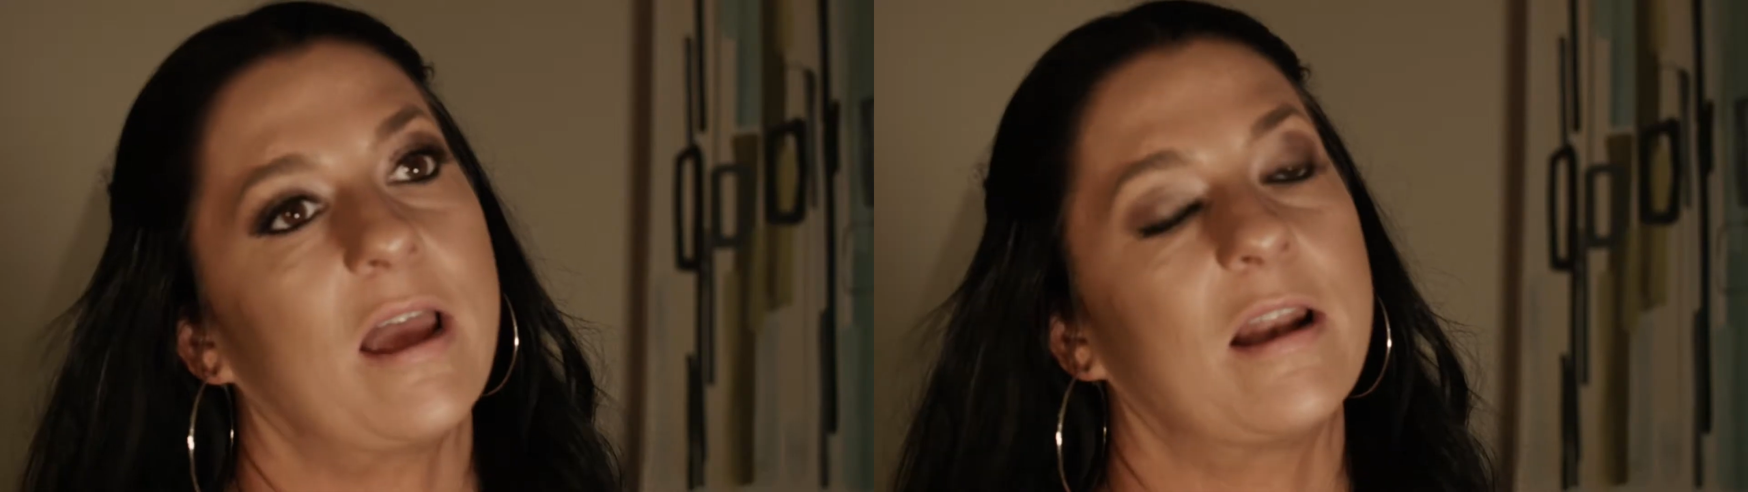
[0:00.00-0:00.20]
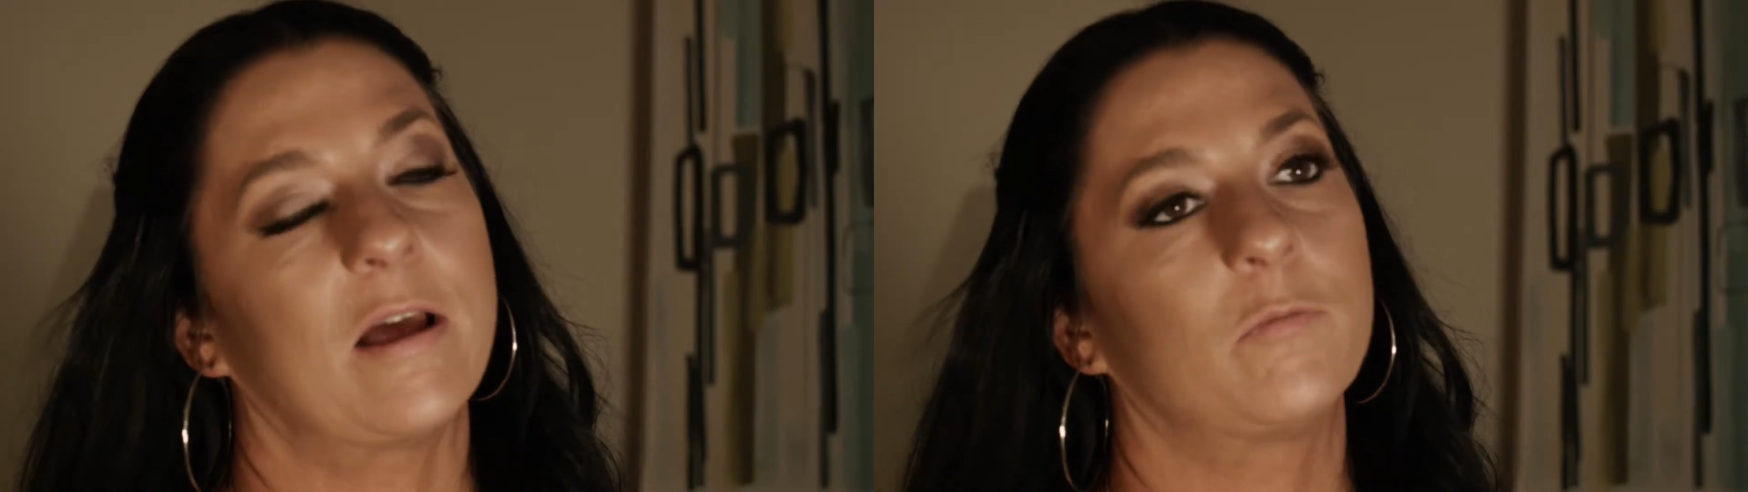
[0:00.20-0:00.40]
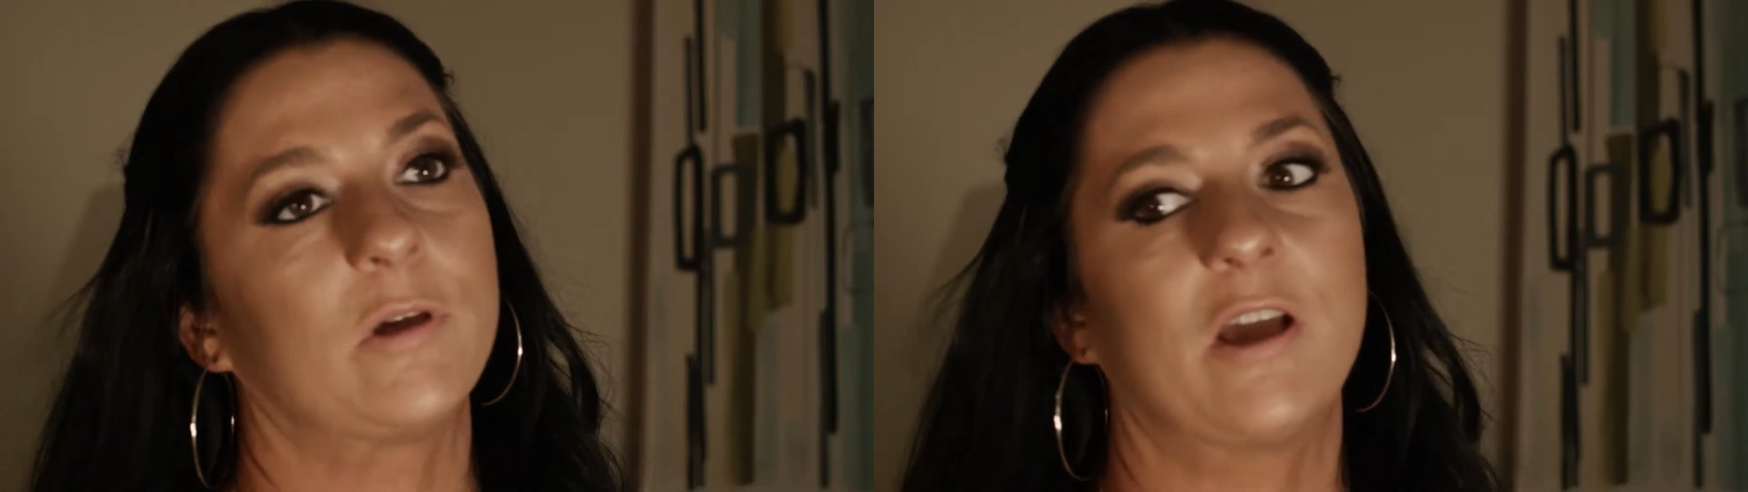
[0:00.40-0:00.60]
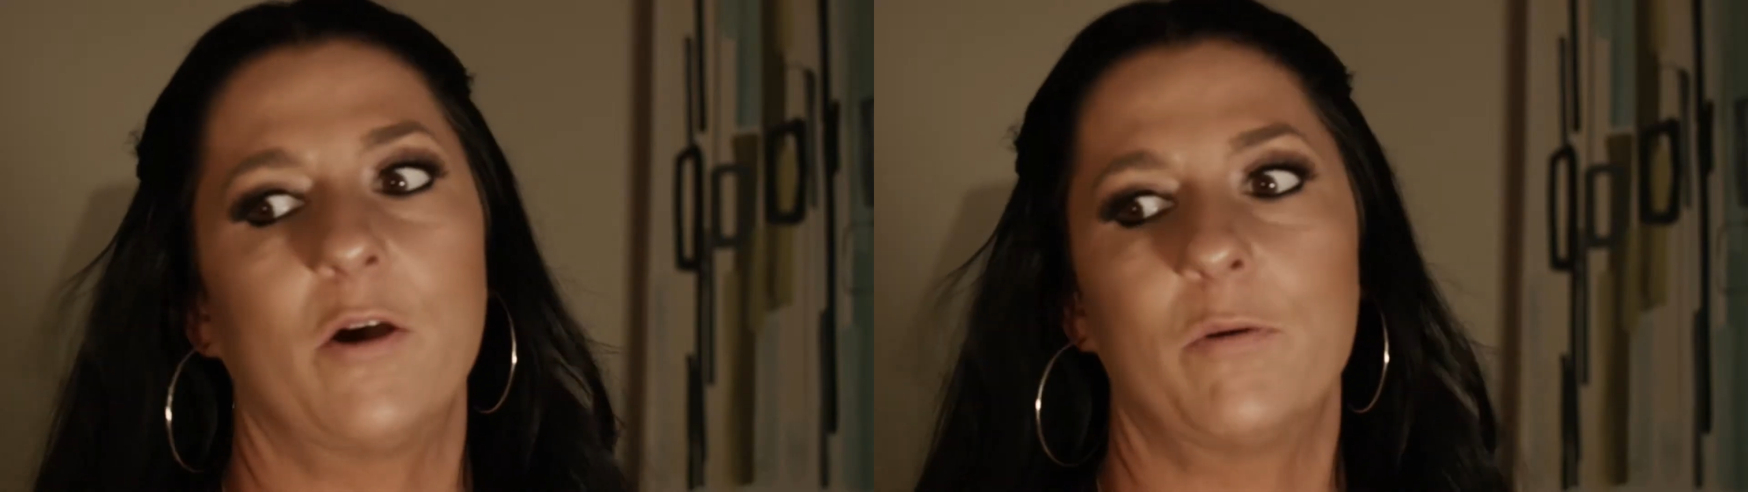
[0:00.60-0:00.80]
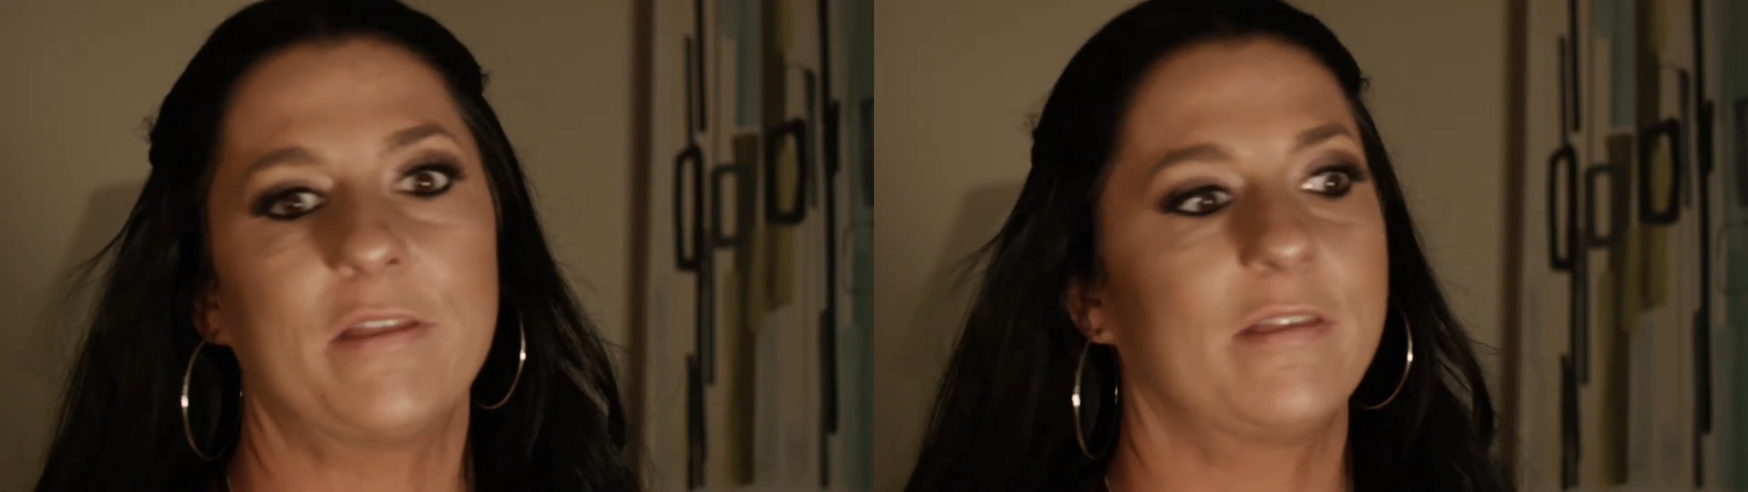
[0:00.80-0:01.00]
And we
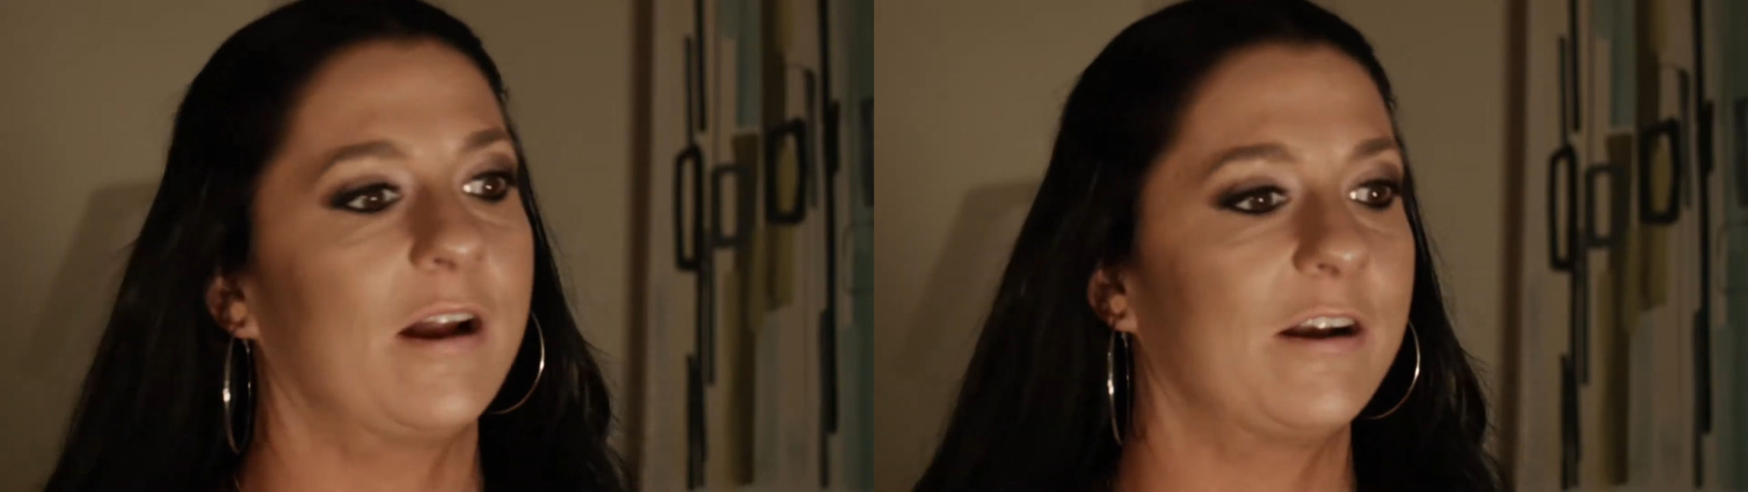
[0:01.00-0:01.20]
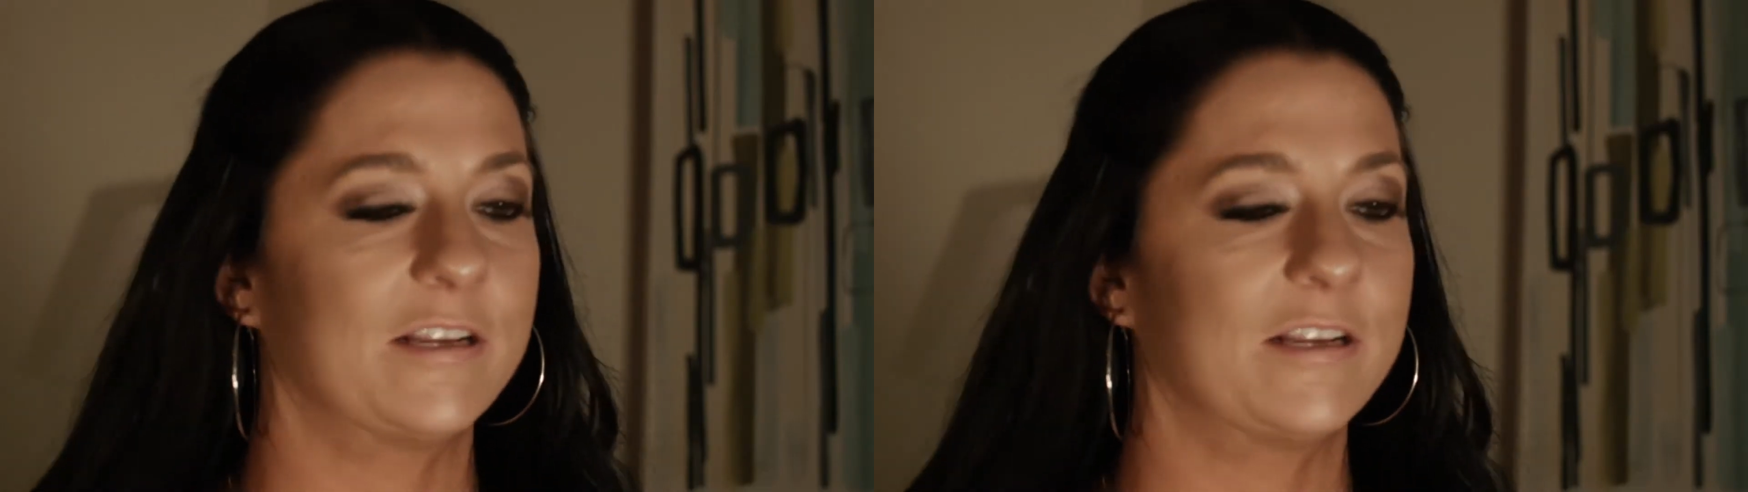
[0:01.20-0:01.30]
go in there,